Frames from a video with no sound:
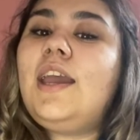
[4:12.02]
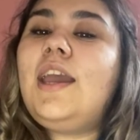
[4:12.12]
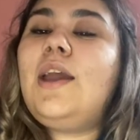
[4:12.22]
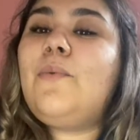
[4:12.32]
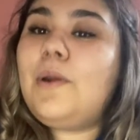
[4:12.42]

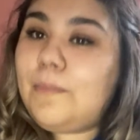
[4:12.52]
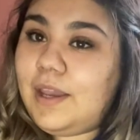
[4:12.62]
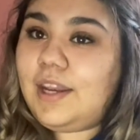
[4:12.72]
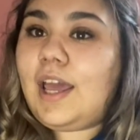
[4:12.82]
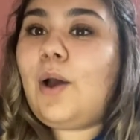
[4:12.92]

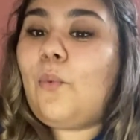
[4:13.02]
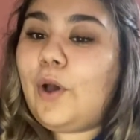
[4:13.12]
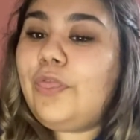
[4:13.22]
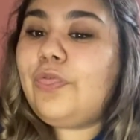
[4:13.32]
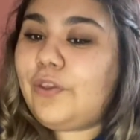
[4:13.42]
remain at
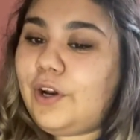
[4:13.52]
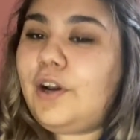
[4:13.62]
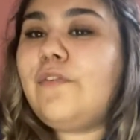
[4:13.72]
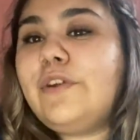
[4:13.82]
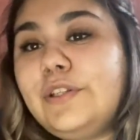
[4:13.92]
1/3
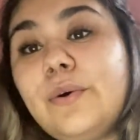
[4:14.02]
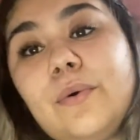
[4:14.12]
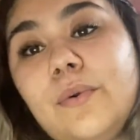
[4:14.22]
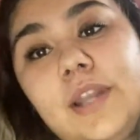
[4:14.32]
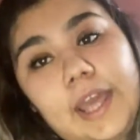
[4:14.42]
of their
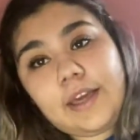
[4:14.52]
total length.